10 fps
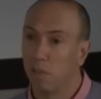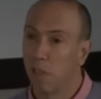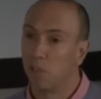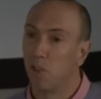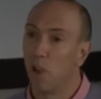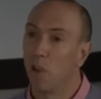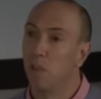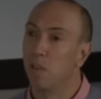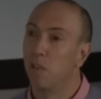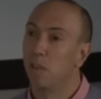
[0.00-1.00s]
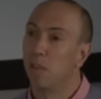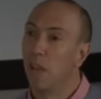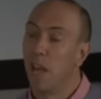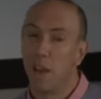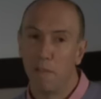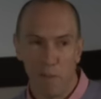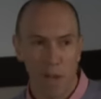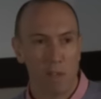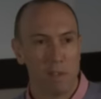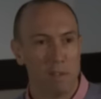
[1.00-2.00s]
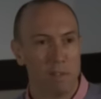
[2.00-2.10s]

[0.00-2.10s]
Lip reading: that showed an effect.